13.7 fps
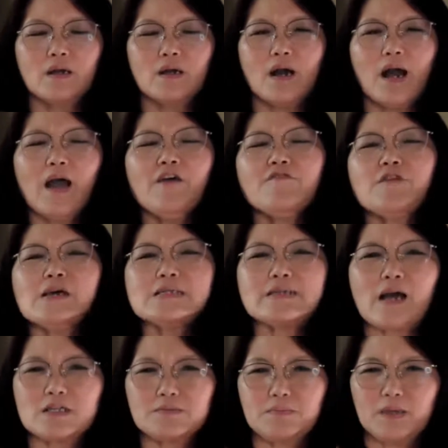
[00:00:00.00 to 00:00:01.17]
I have friends
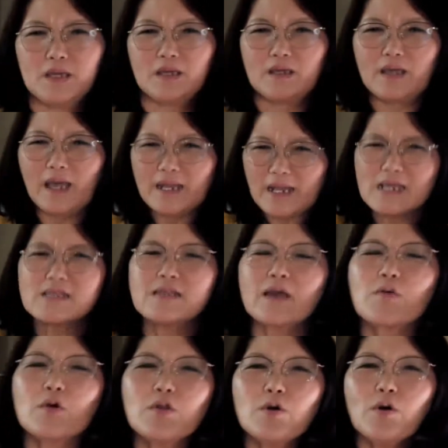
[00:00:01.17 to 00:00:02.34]
ask me, can I learn
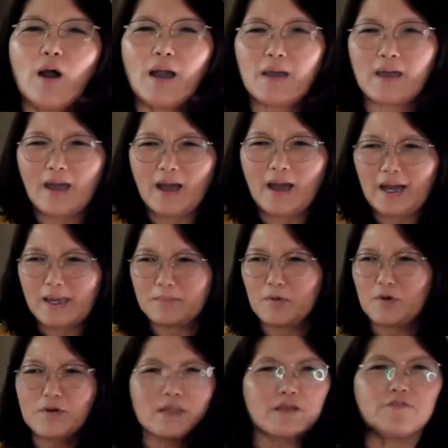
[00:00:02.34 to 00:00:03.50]
Taekwondo? I'm
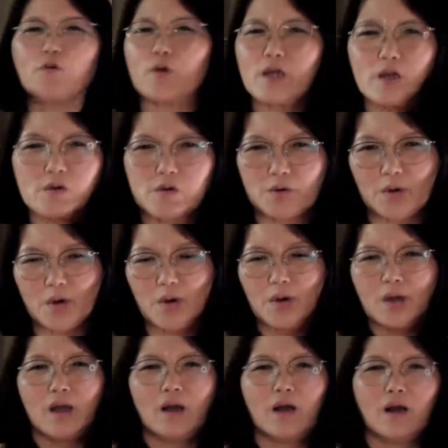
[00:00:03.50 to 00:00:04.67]
already 40 years old.
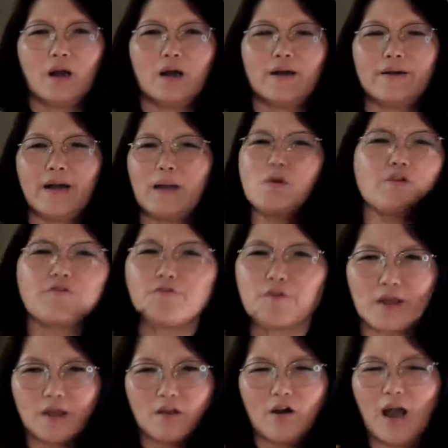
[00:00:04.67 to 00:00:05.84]
I'm not fit,
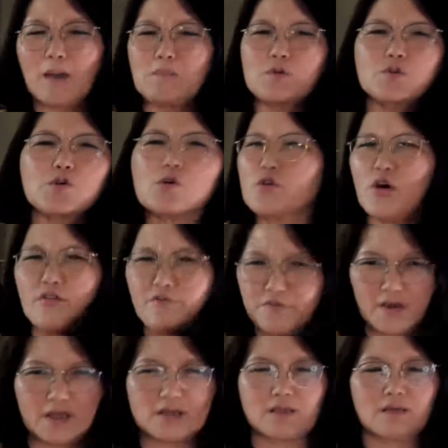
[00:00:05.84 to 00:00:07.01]
I'm so not
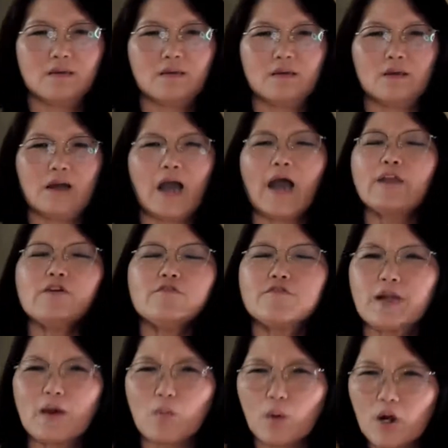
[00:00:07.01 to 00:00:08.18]
fit. I don't feel
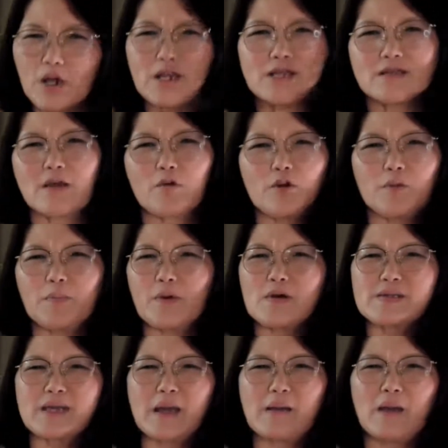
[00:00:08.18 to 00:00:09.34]
like learning Taekwondo because
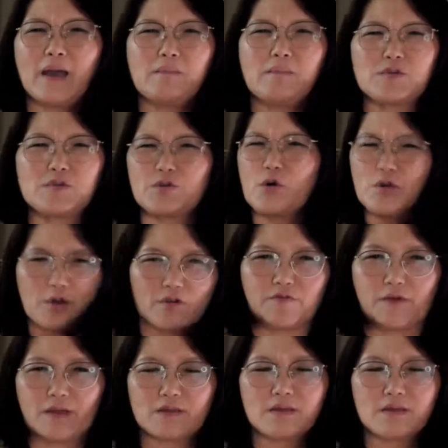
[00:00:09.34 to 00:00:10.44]
I'm so not fit.